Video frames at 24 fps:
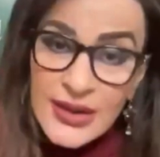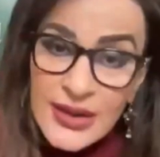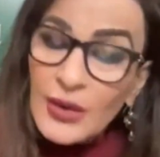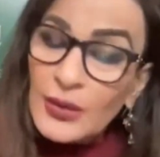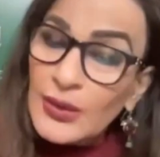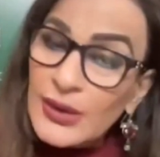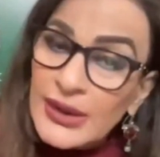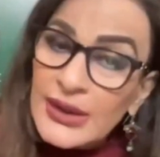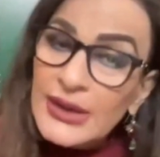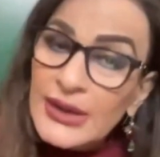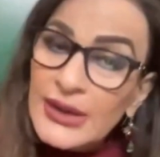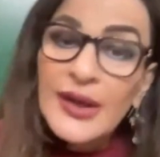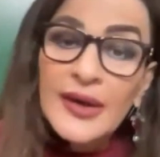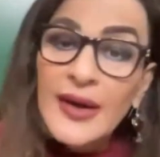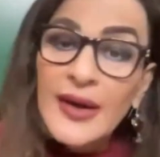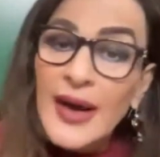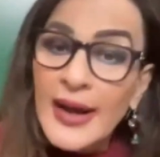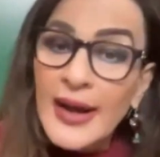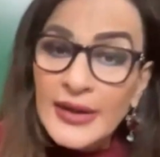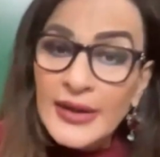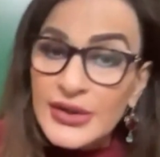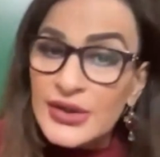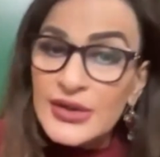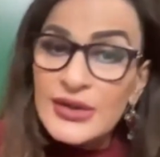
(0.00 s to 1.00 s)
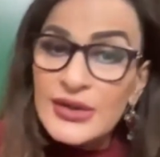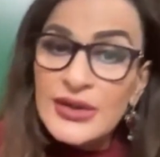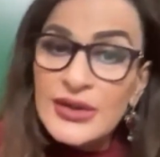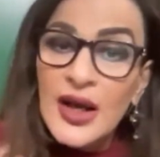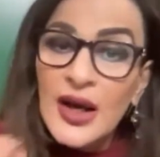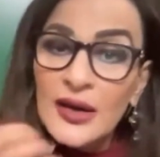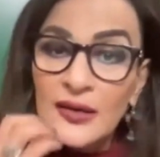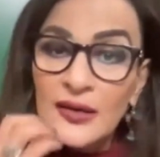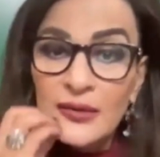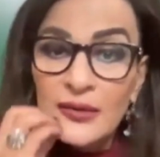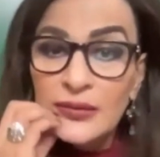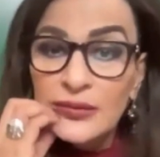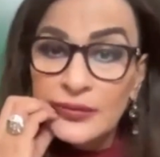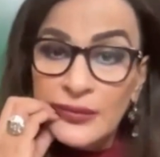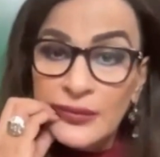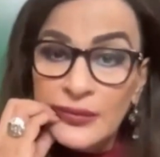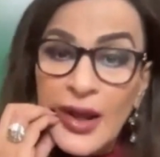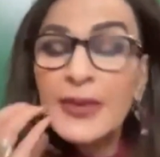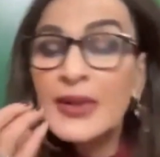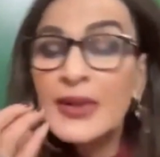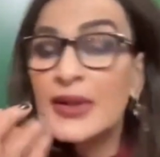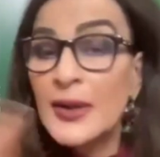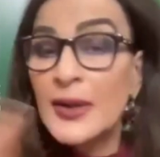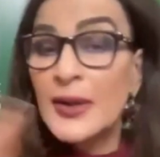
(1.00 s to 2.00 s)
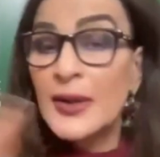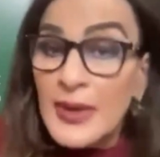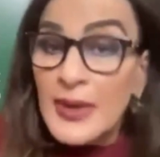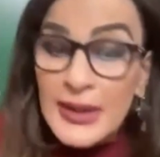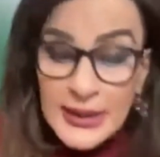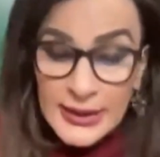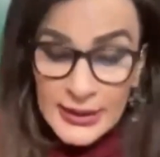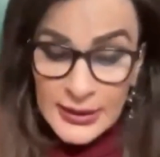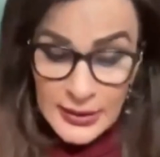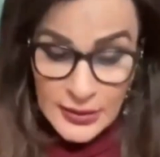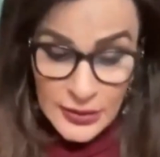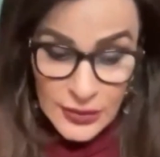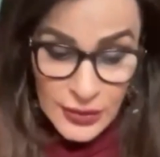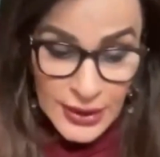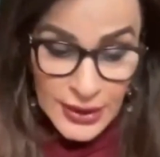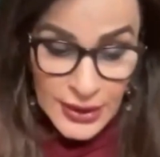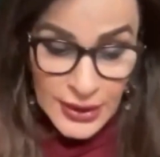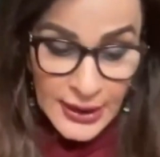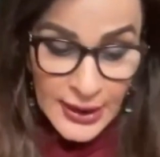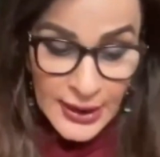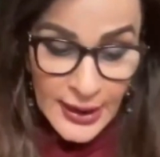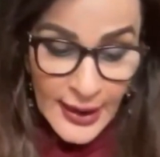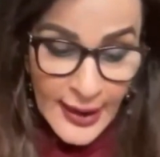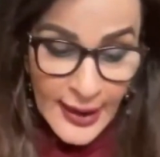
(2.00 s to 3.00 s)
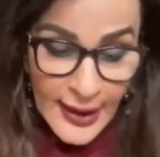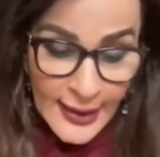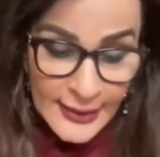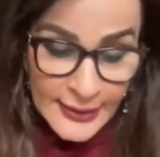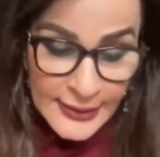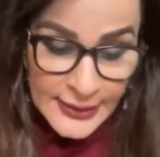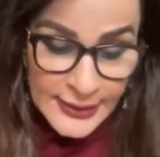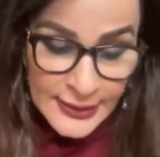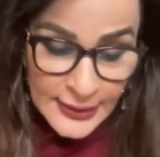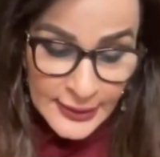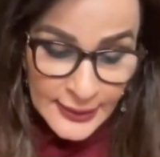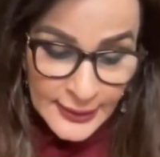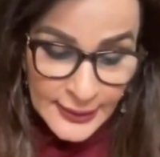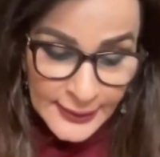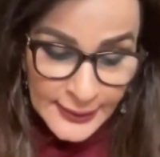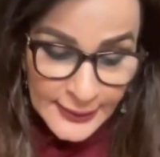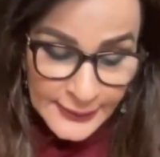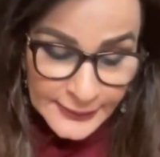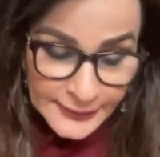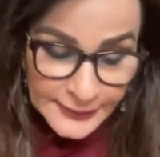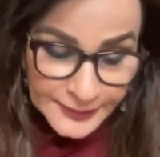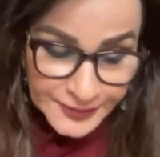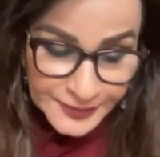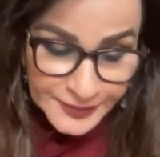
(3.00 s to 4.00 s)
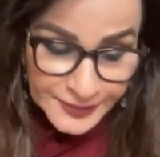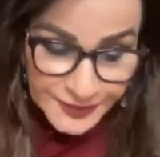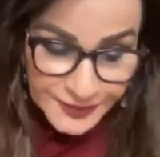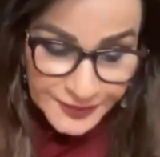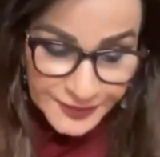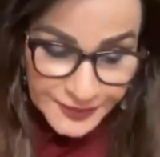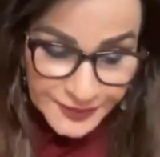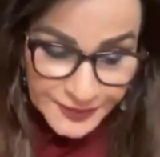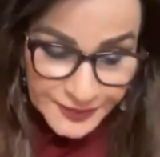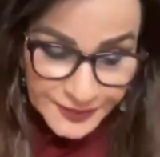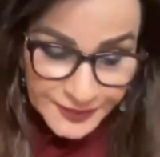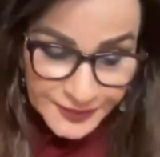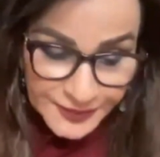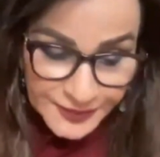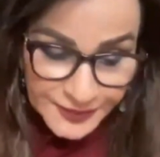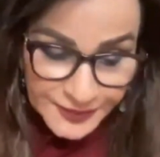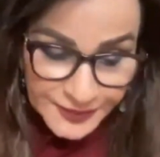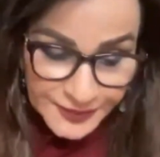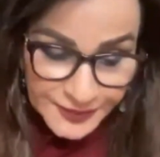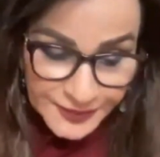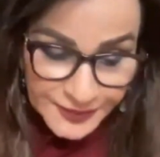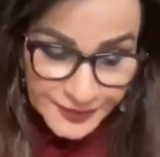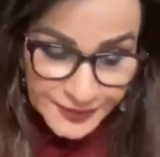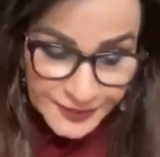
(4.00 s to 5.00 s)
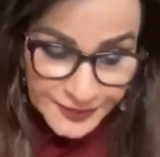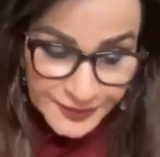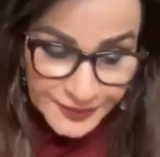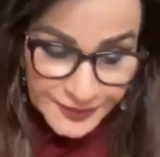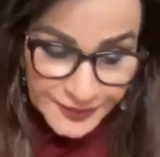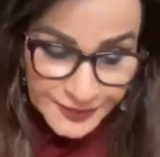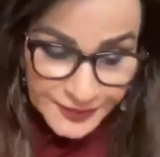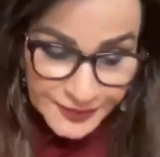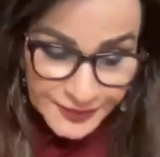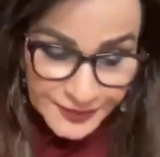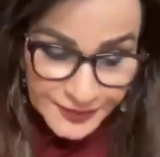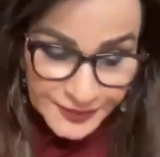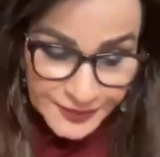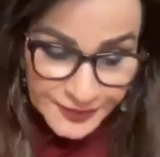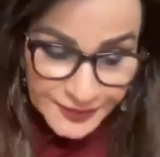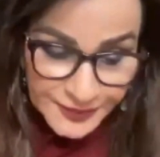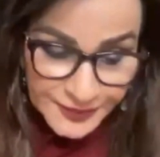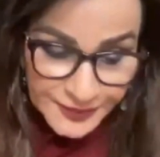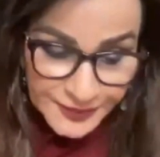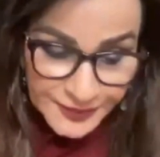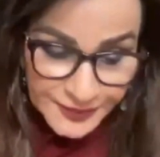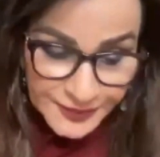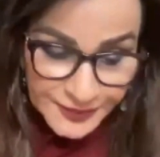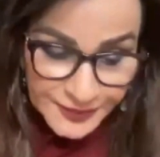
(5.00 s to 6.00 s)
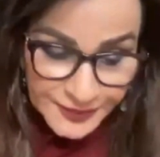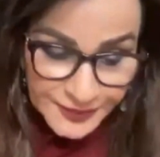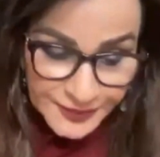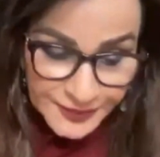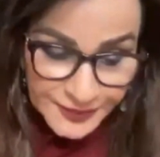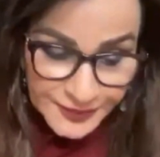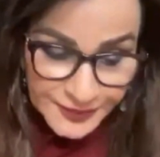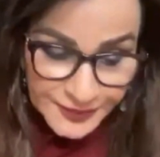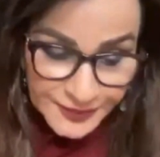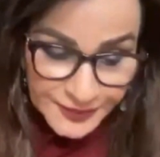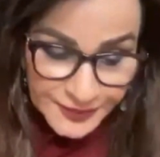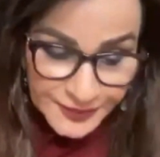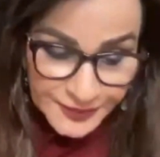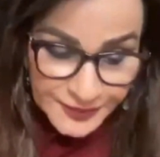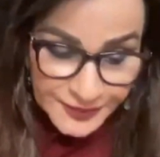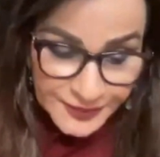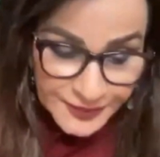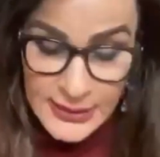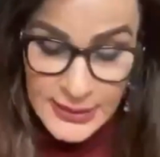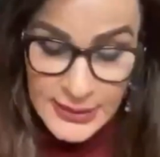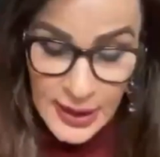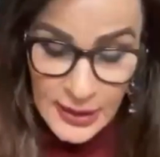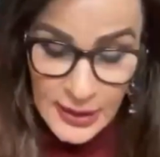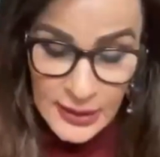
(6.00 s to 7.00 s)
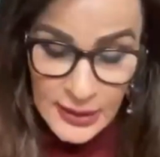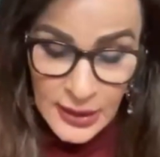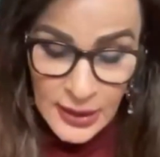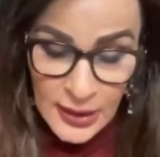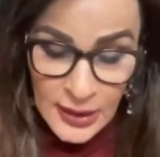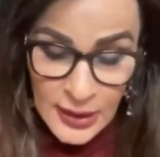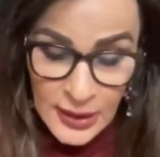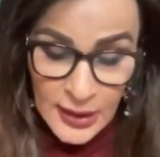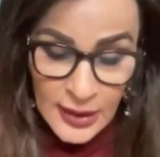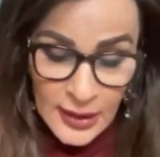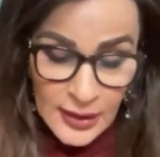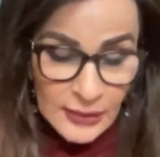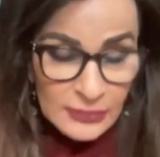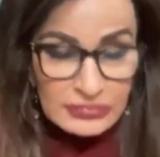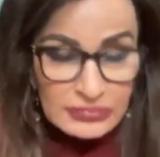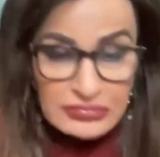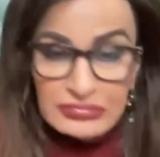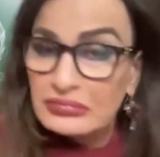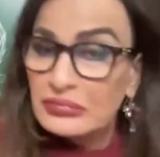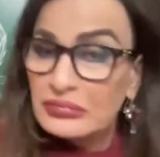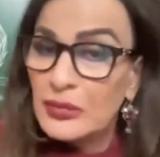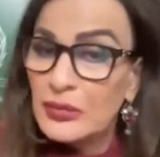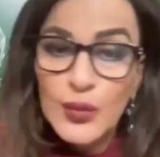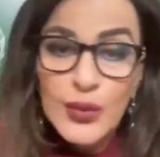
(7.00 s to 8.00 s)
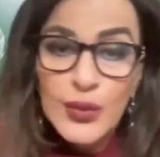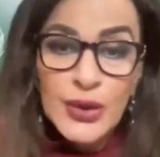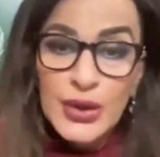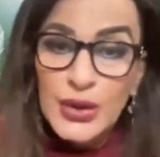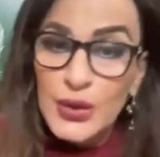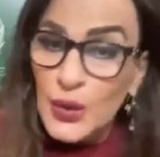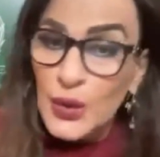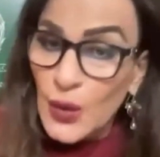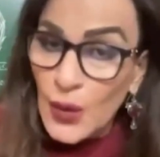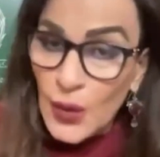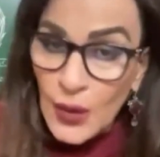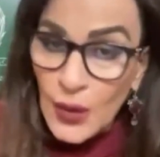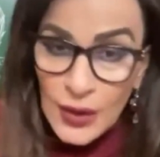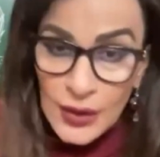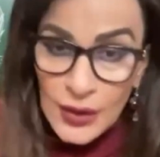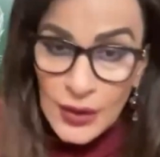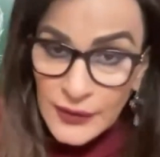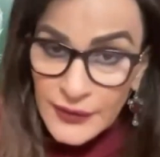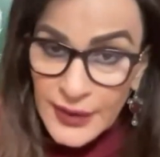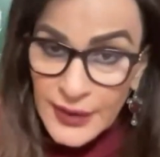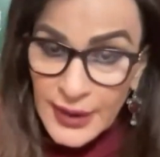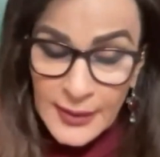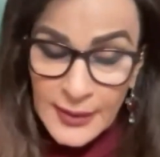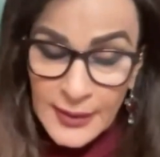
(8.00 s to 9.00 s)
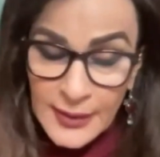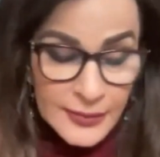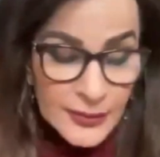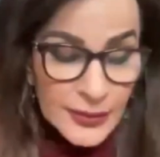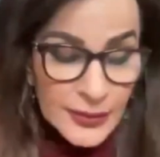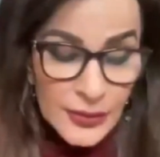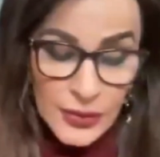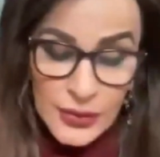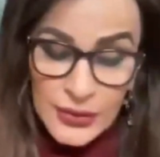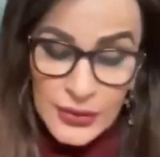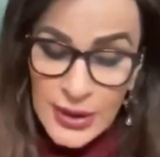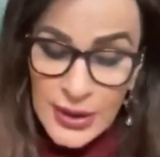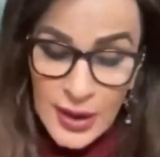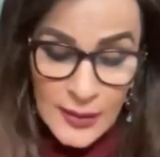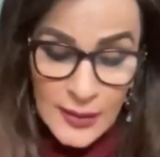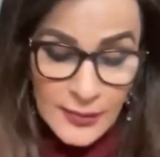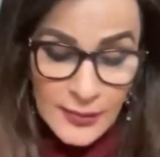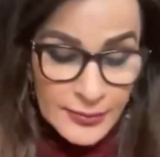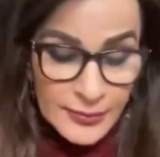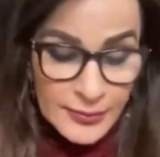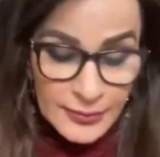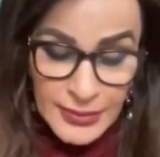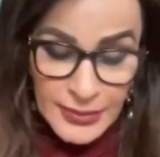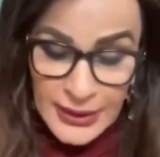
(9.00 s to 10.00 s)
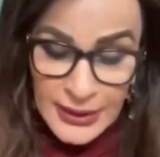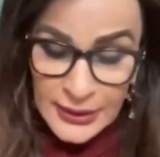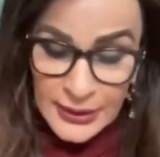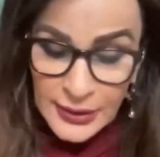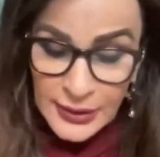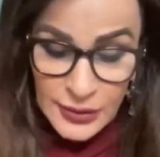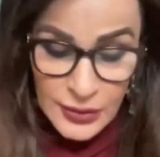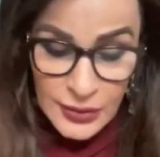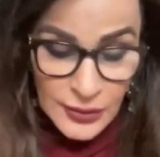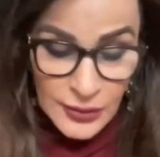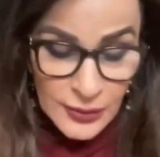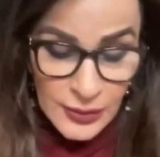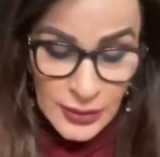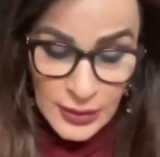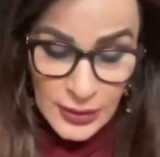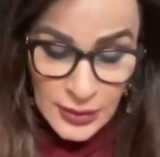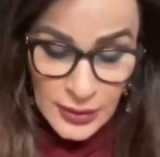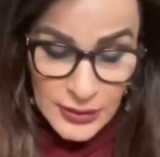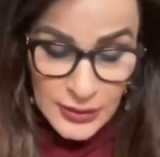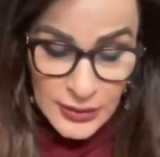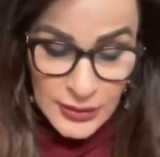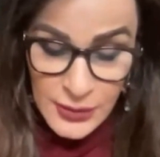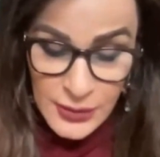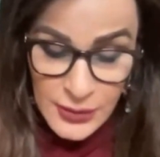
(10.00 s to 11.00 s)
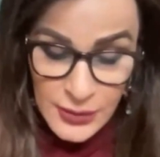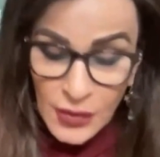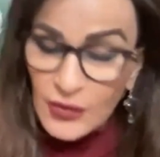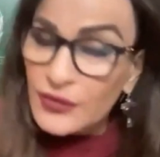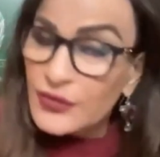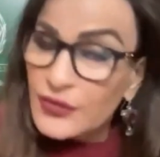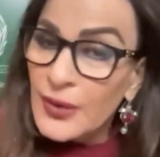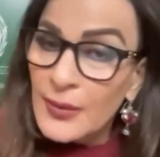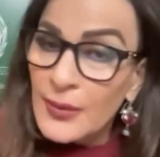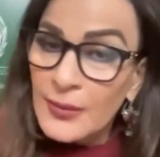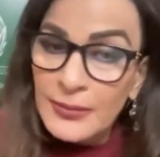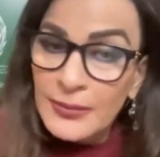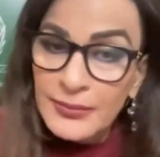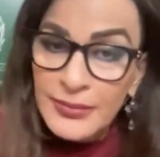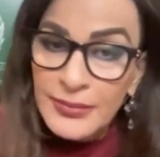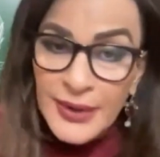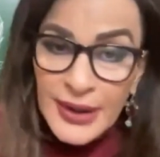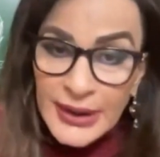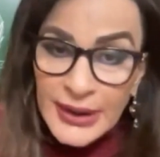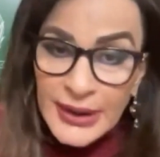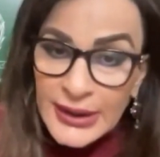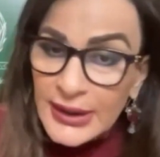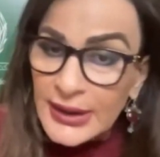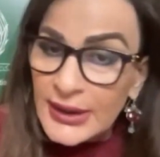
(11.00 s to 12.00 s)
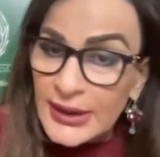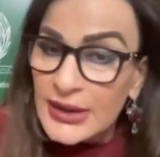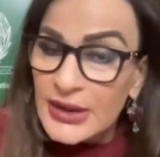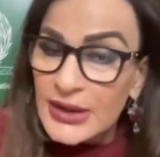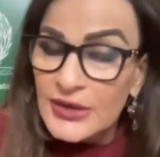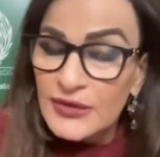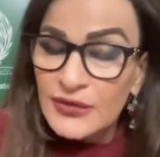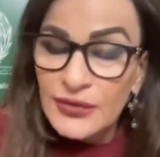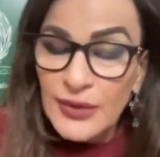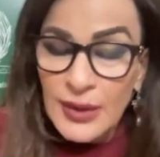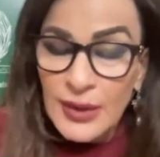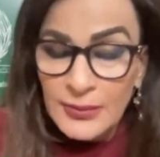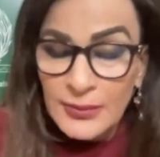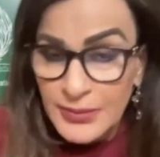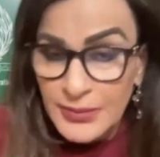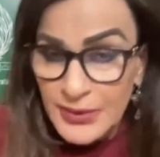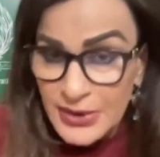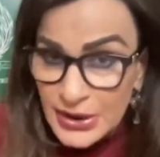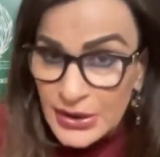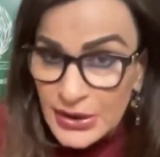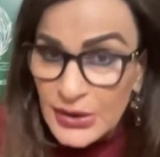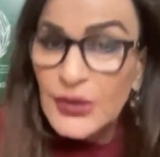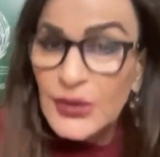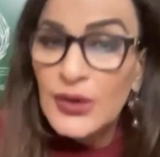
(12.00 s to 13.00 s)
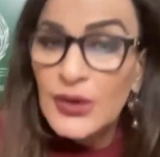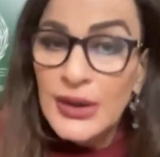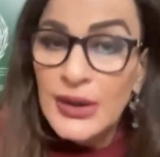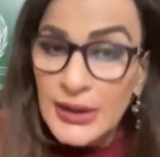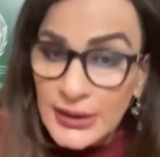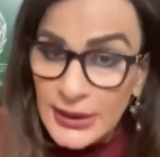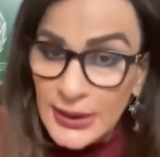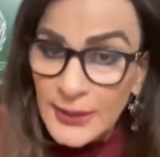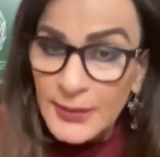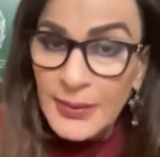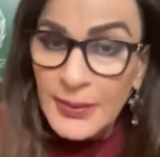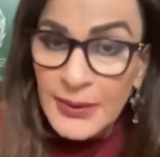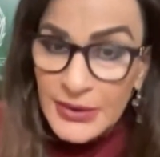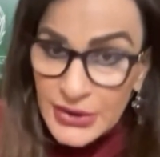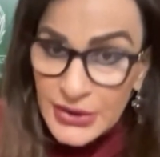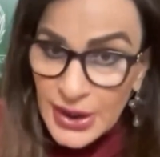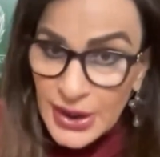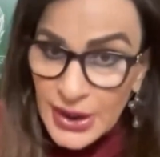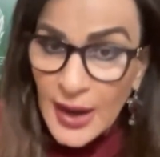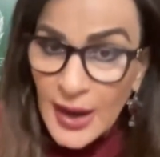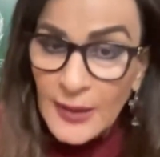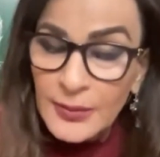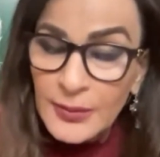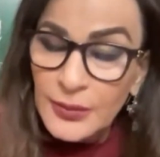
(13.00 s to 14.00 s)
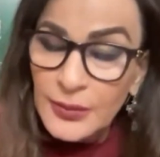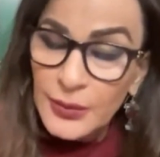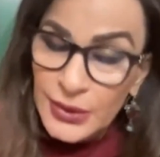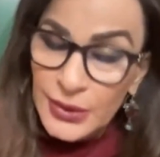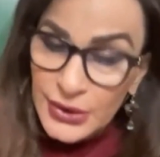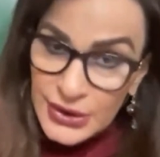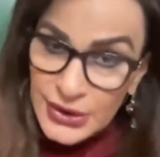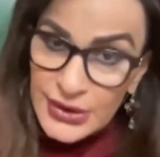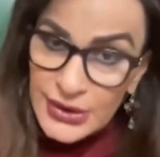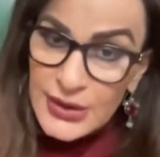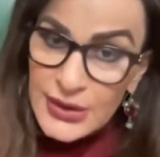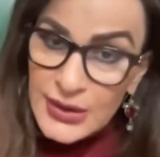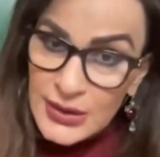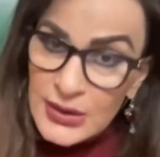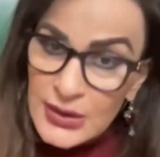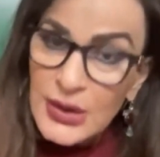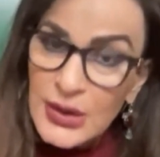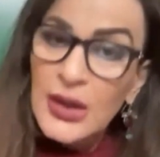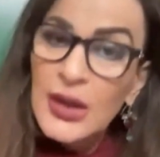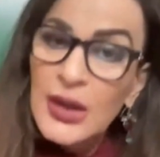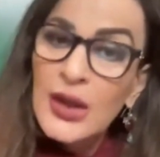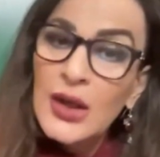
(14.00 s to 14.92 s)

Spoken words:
Now, clean air actions are, I mean, there are many, okay? And the reasons for smog are many in Pakistan. We know all of them. Those are, you know, smoke from brick kilns, and particularly in the Punjab, which is